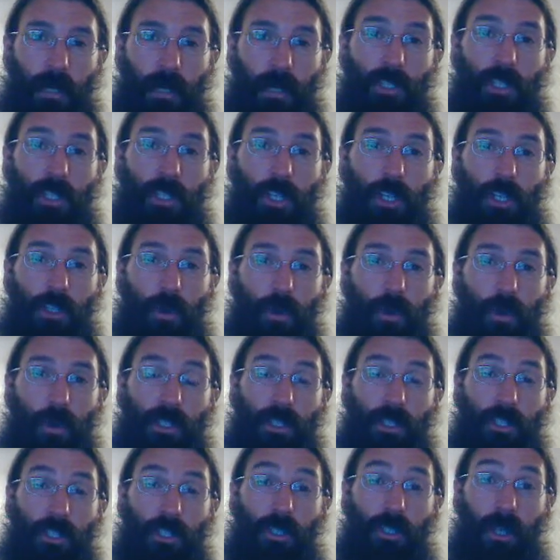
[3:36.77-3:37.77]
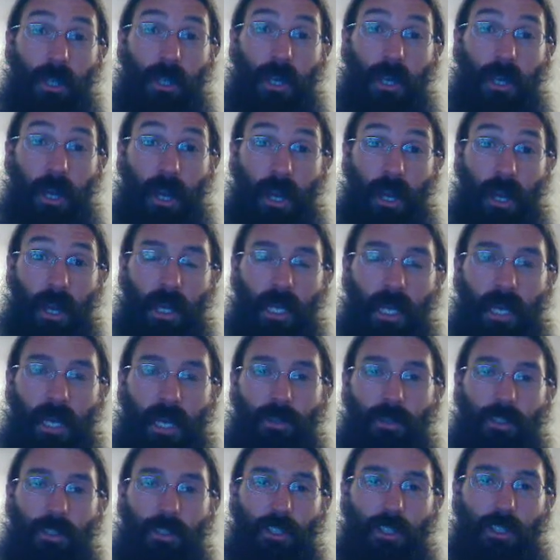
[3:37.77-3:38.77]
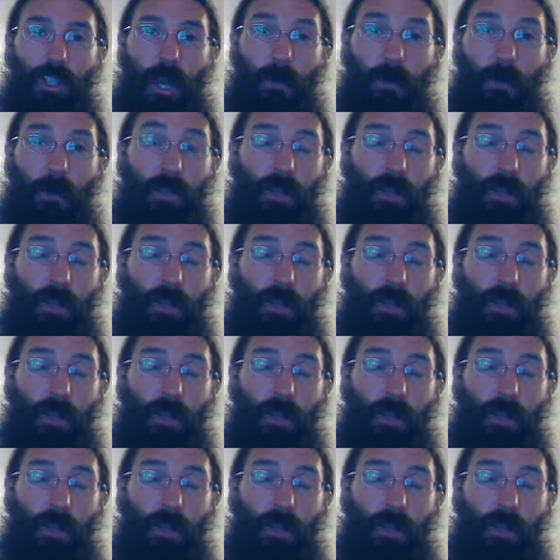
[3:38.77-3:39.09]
It's their choice to give us a job.